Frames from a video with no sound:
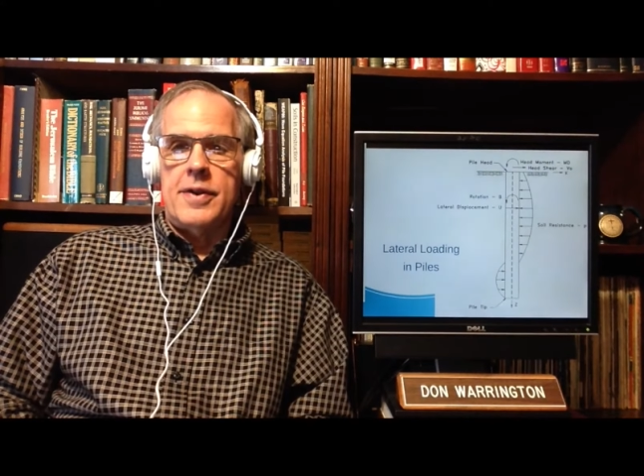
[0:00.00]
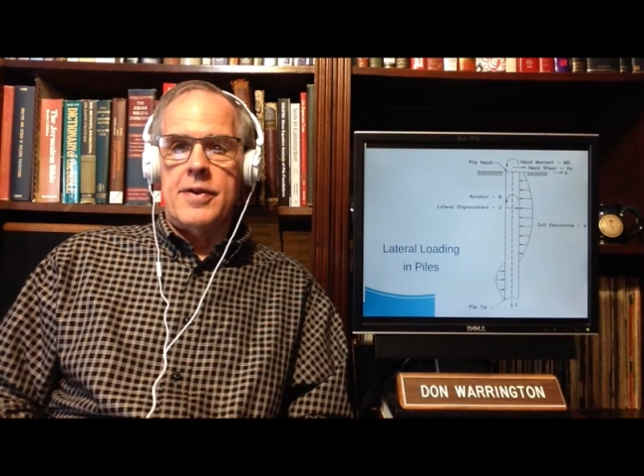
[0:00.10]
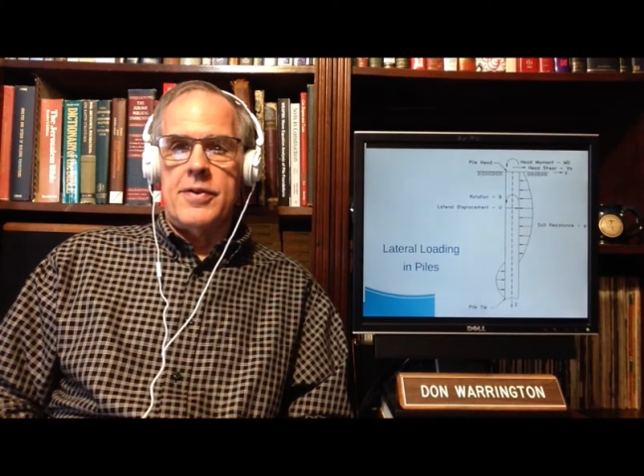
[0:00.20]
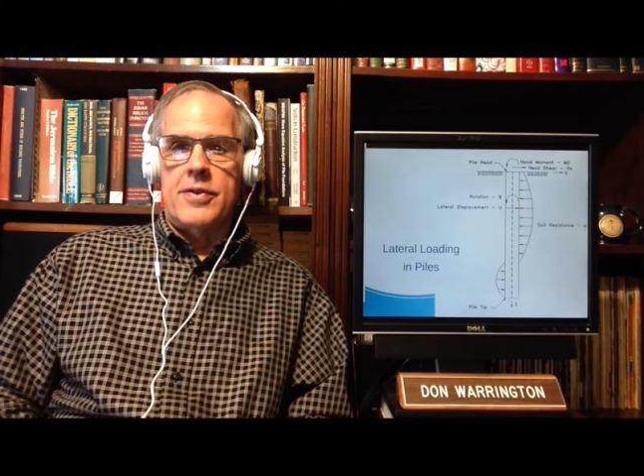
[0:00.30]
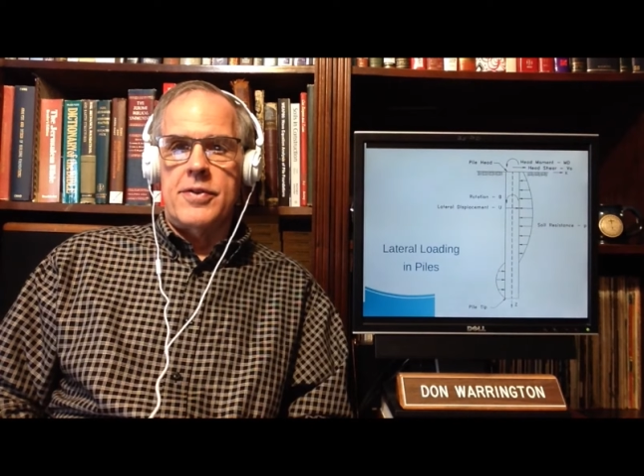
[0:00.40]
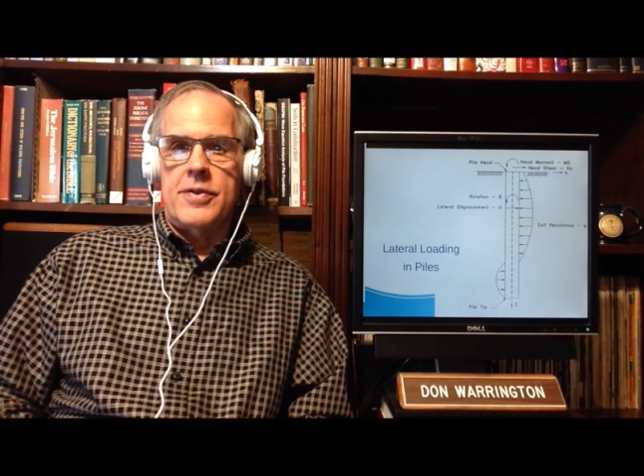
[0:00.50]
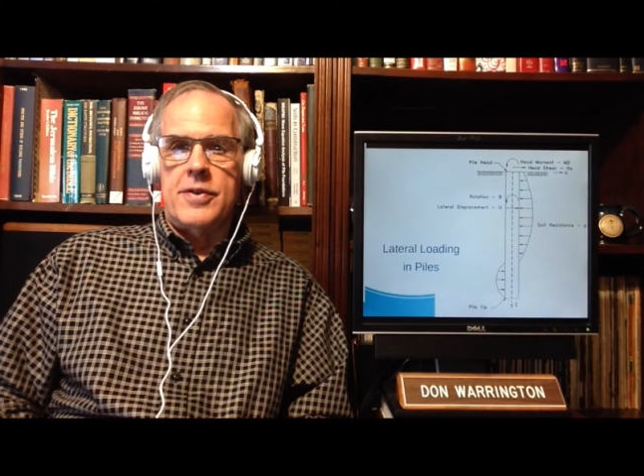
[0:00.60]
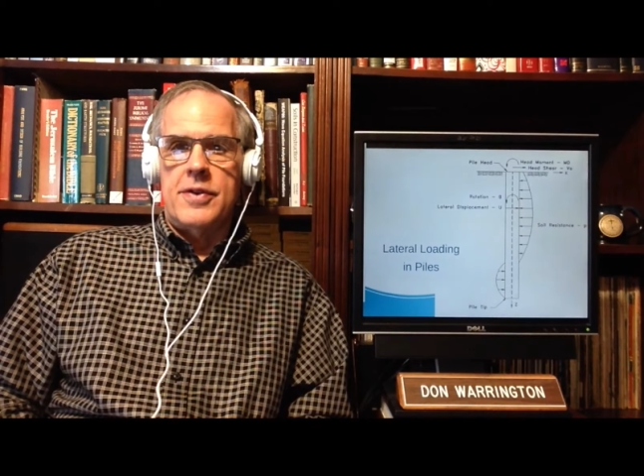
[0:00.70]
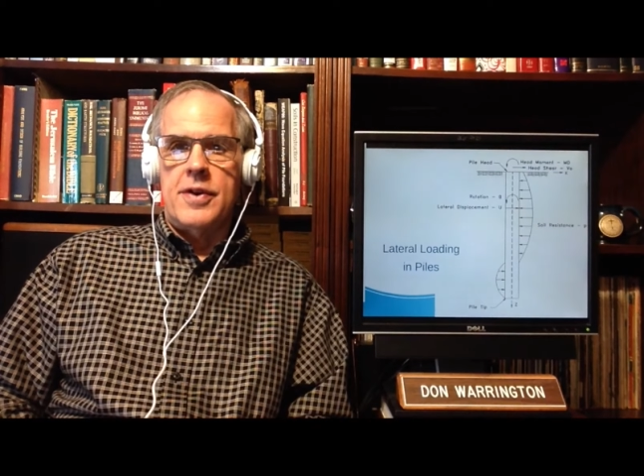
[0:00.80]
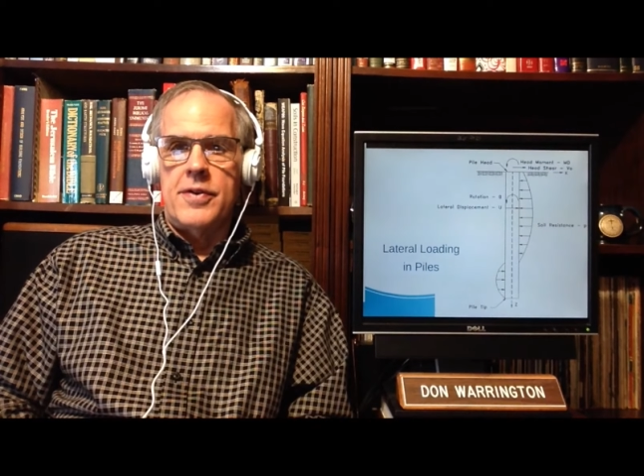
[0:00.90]
is
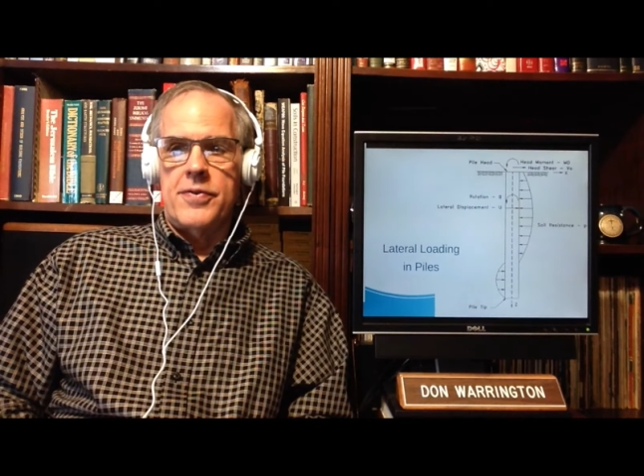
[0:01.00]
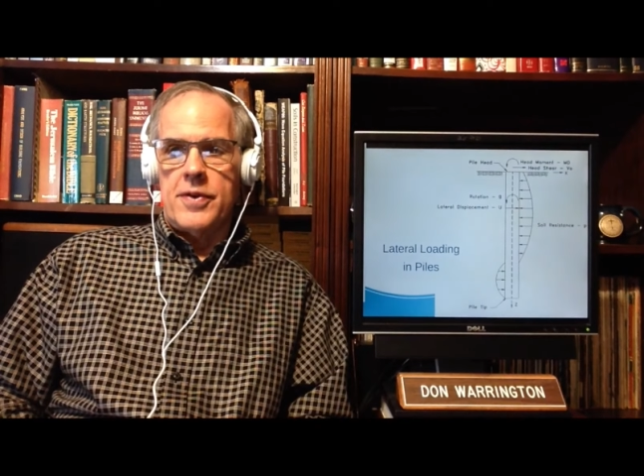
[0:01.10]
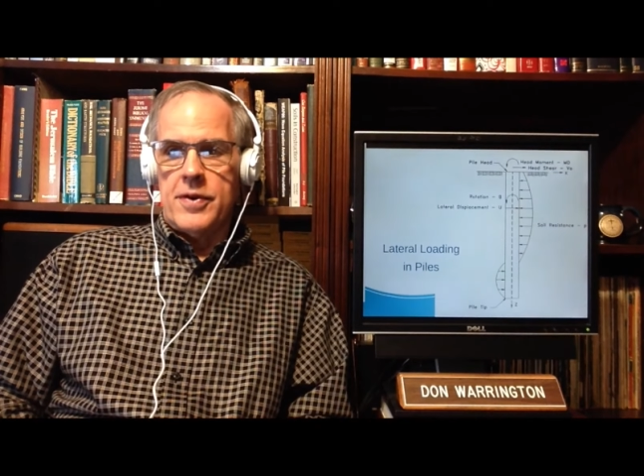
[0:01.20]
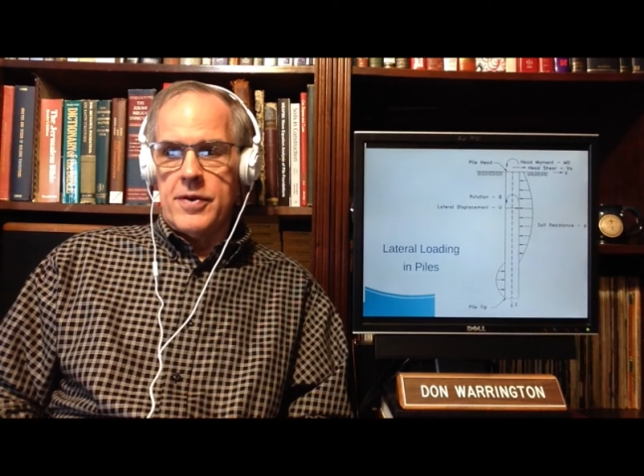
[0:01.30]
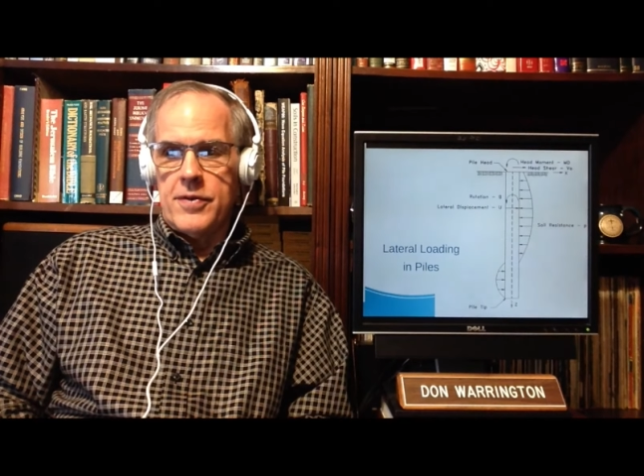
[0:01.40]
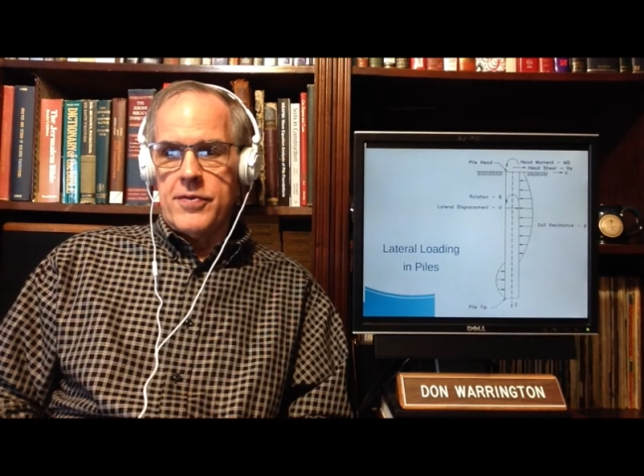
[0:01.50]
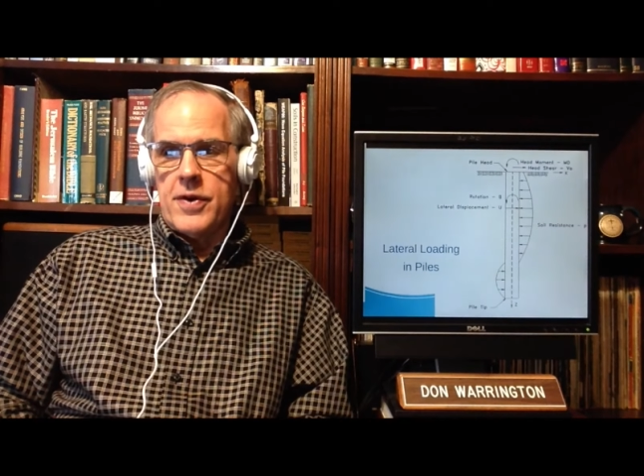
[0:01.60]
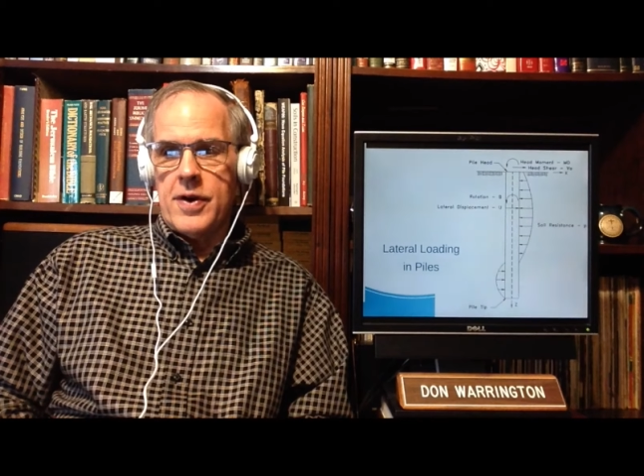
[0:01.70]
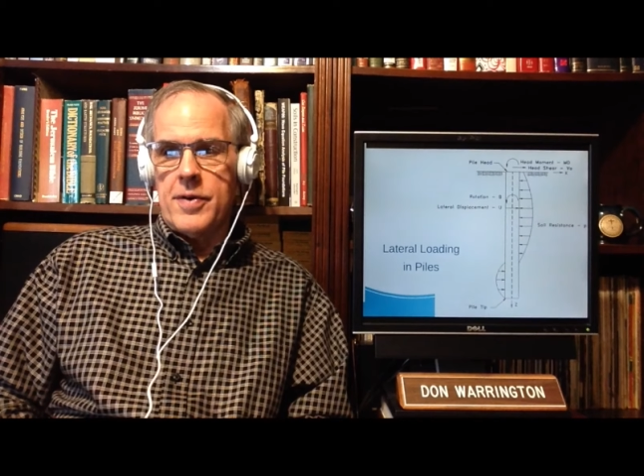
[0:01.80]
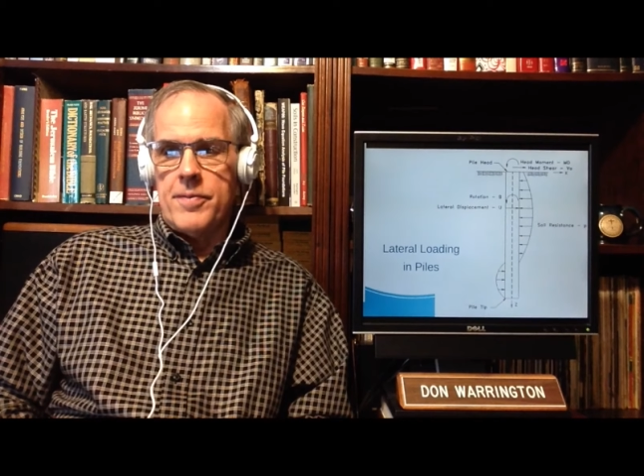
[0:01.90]
different
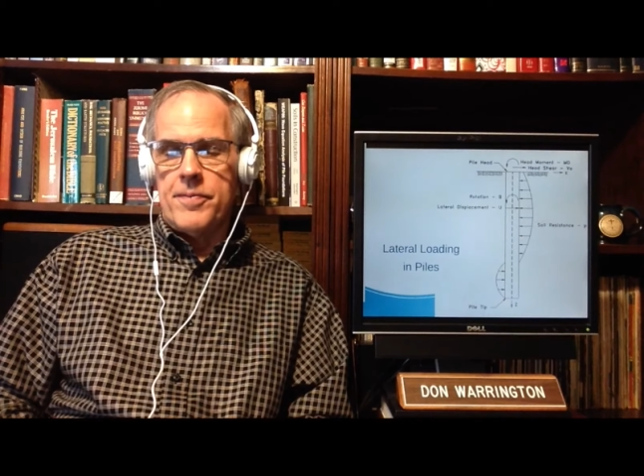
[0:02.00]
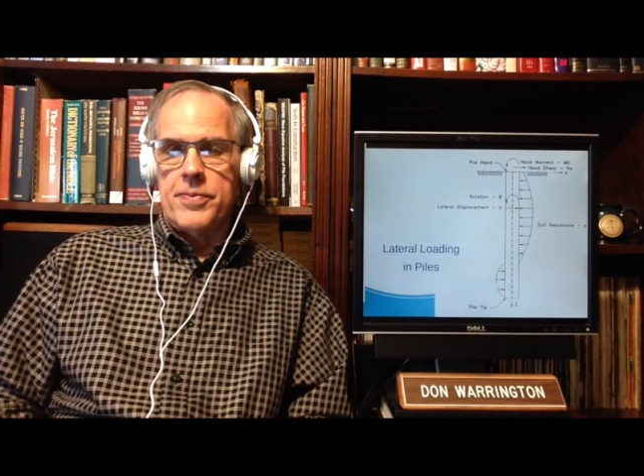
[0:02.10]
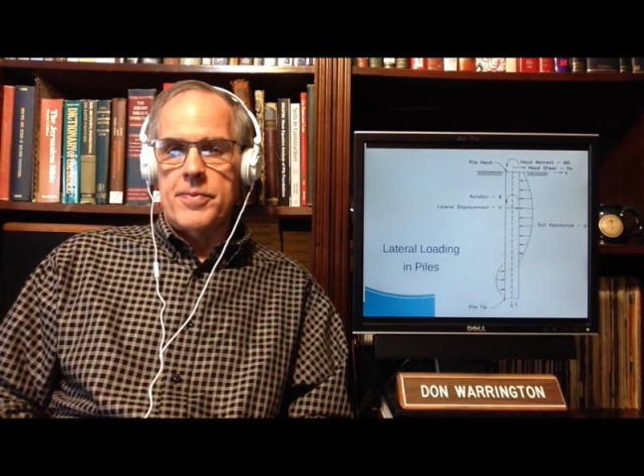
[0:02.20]
from